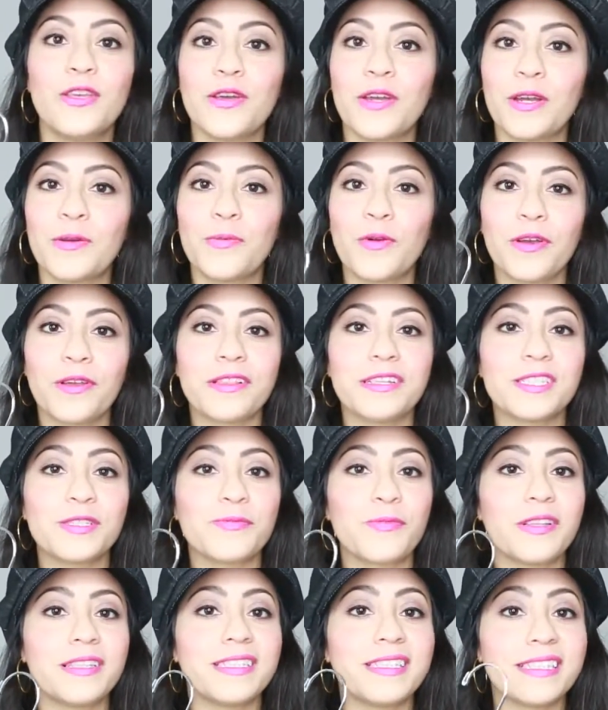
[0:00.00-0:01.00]
You can wear
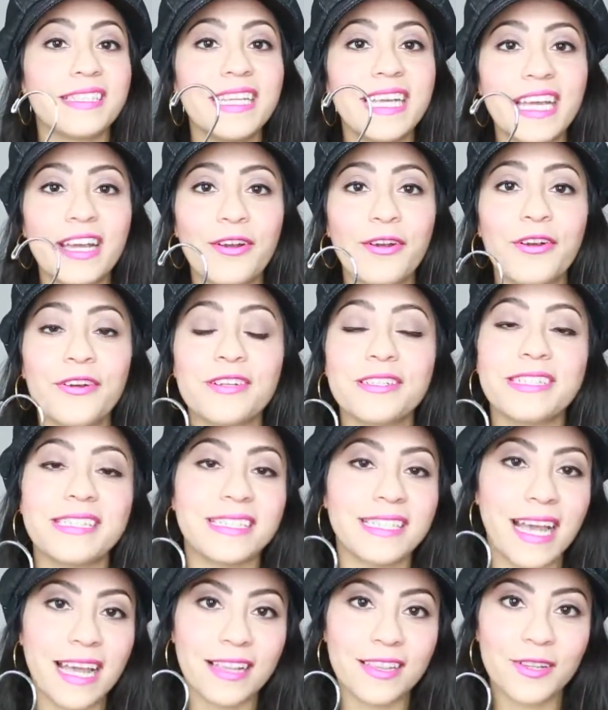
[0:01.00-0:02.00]
this with sneakers,
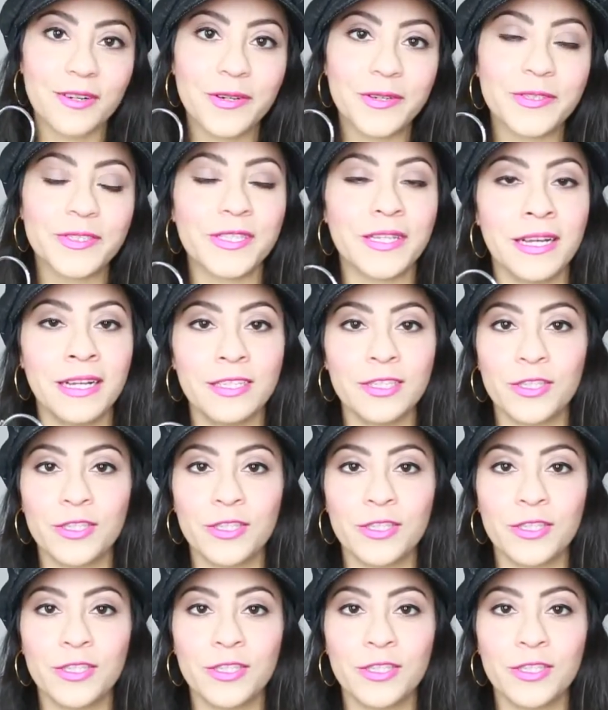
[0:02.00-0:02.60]
sandals,